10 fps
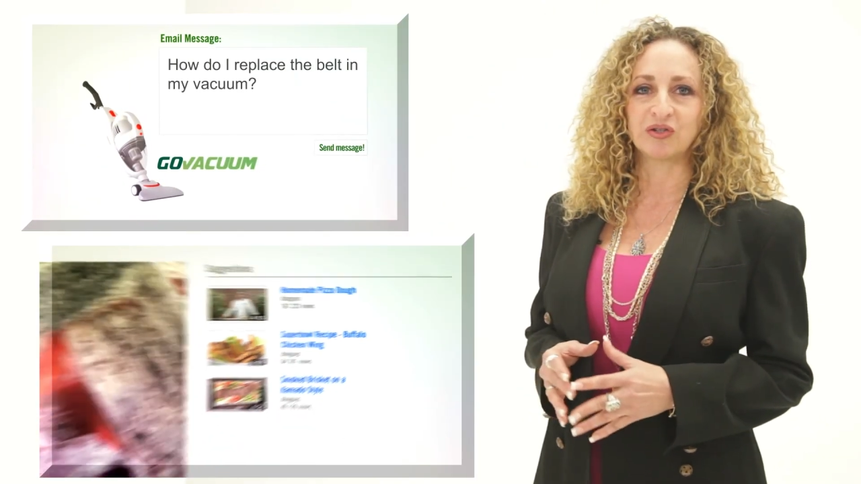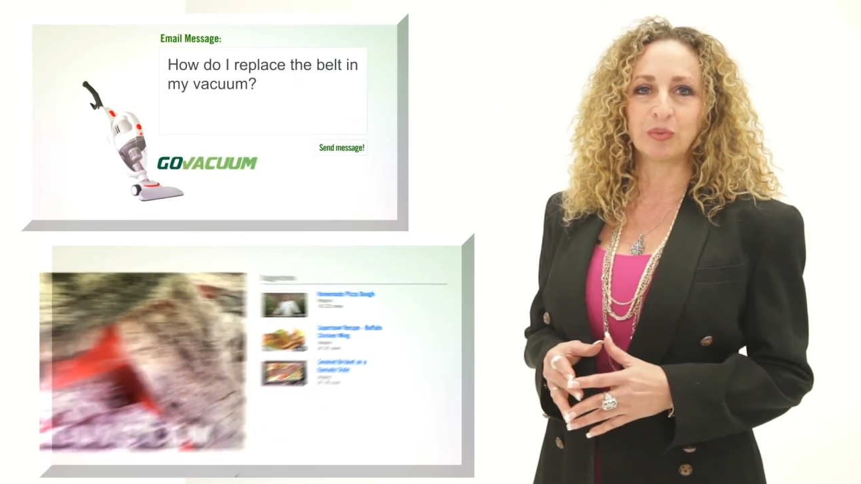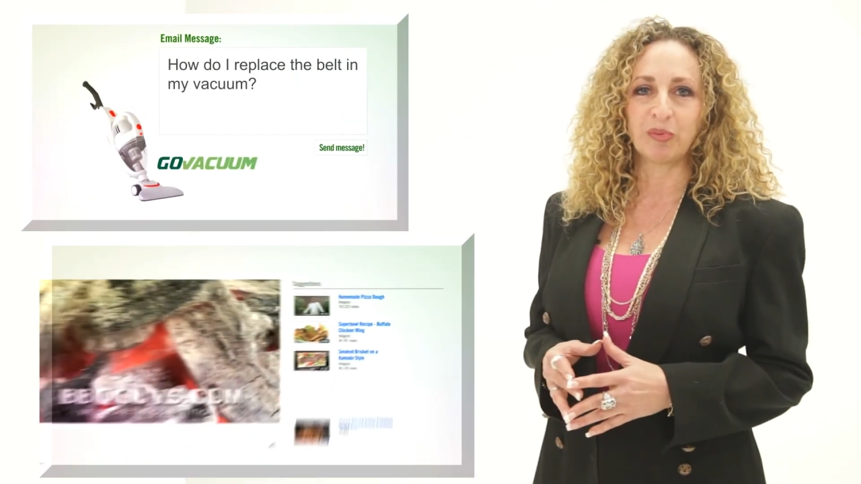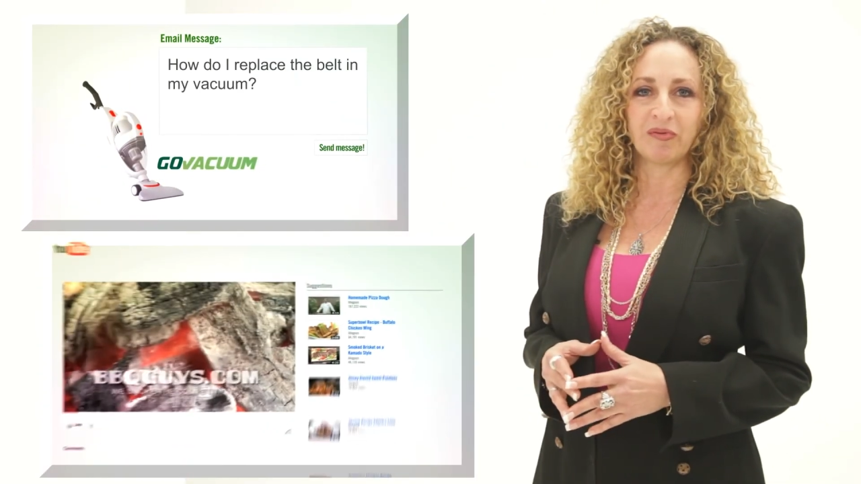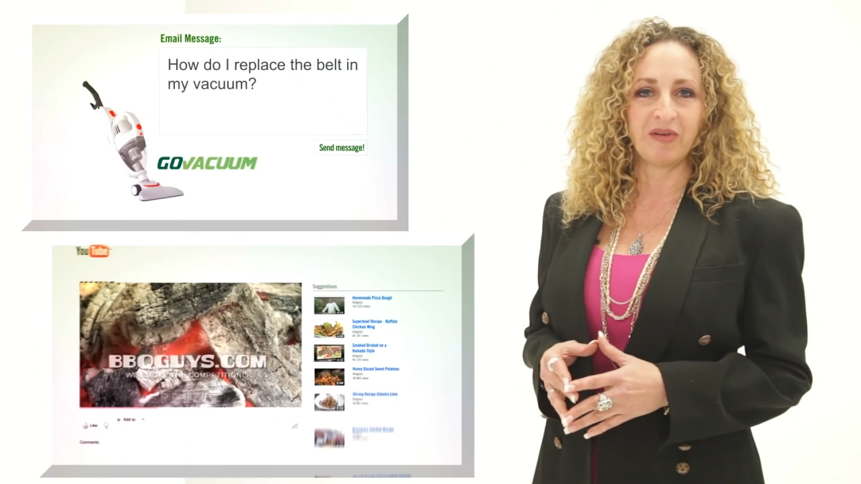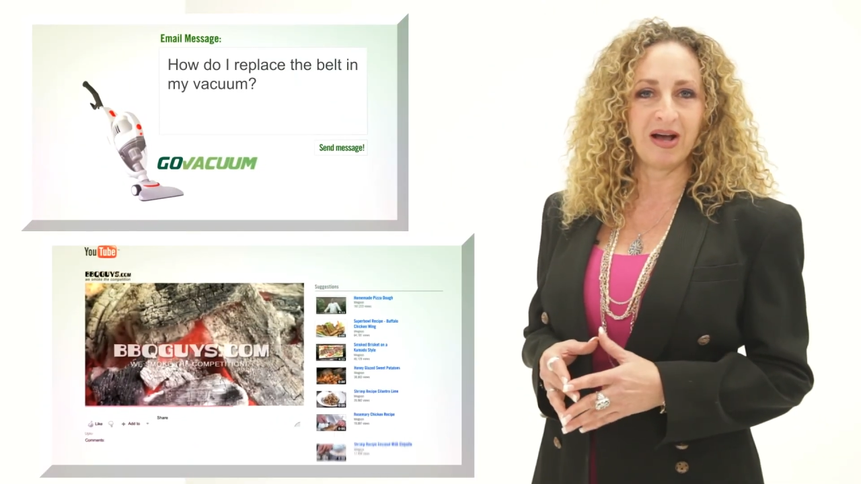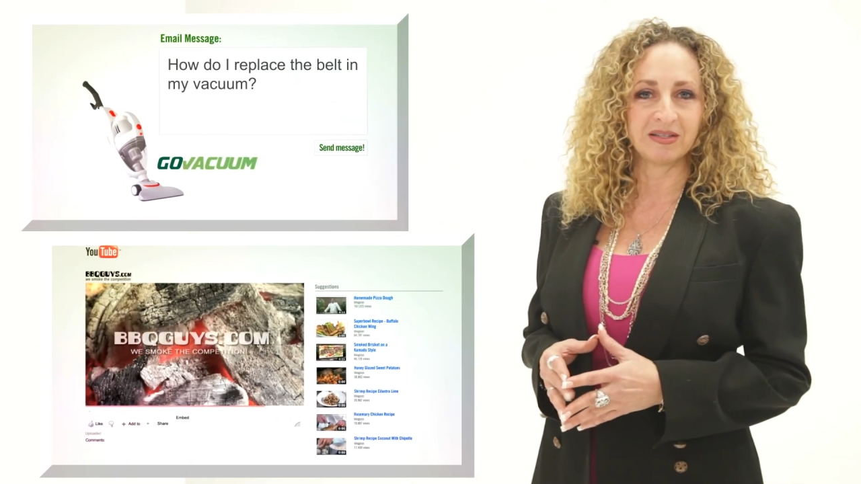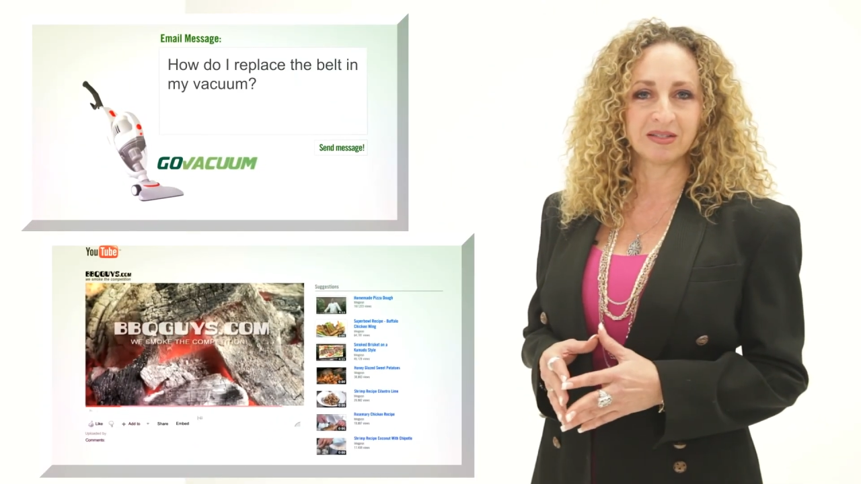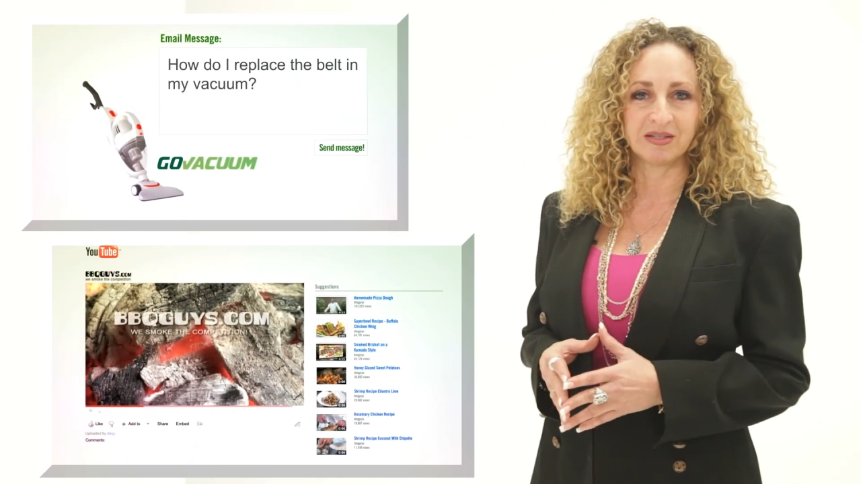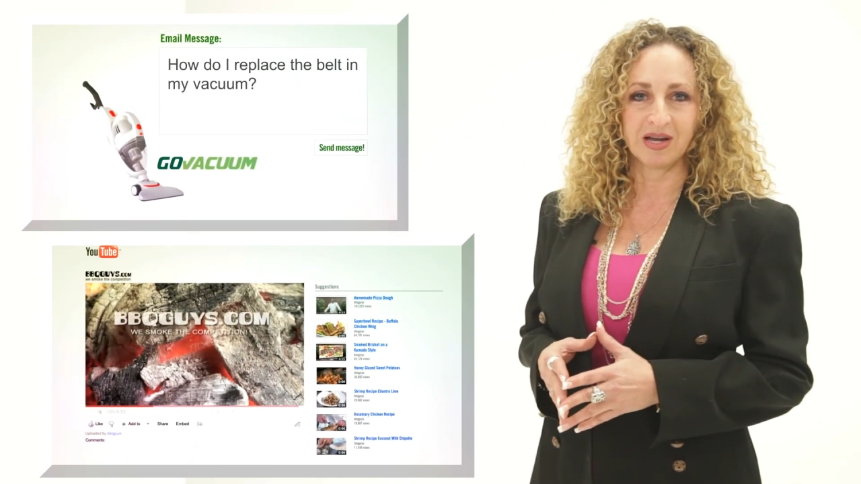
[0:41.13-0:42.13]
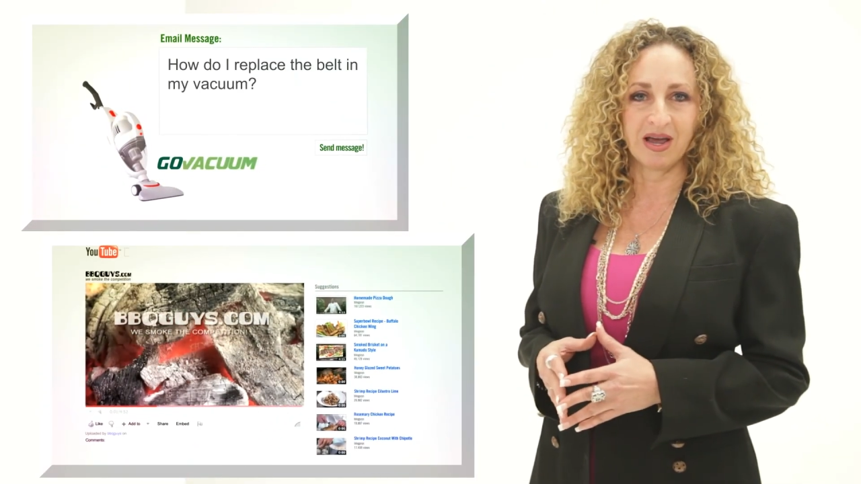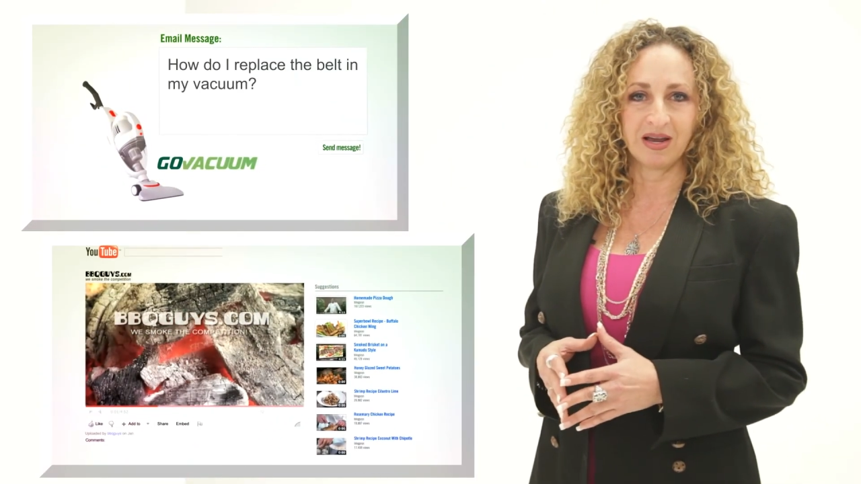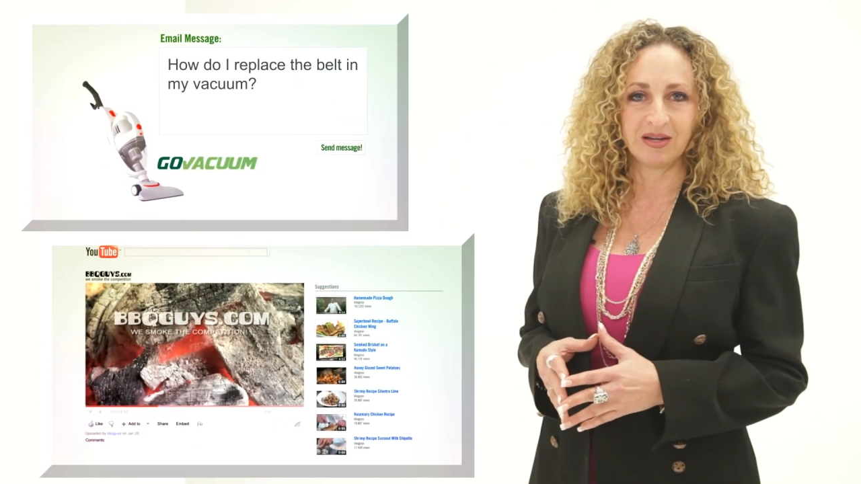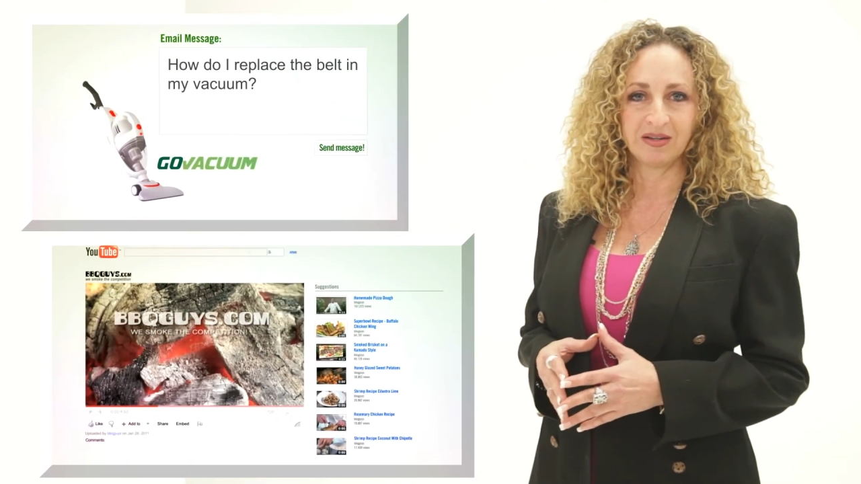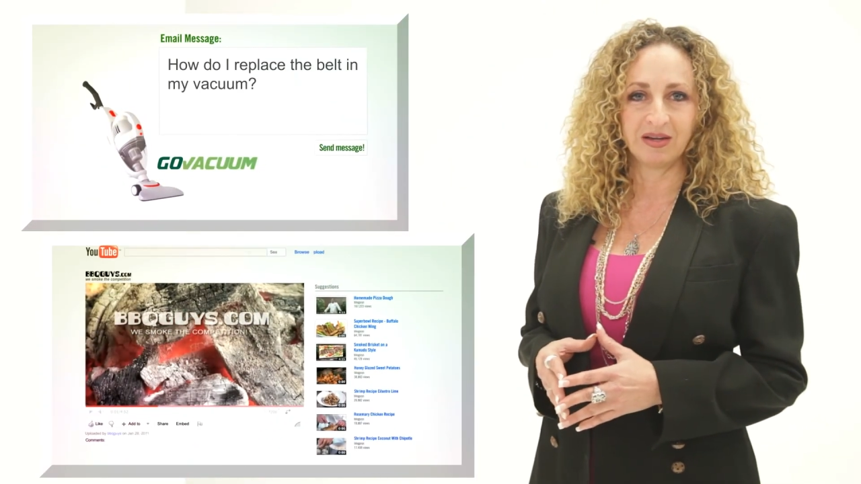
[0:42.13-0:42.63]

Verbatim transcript: super fast today,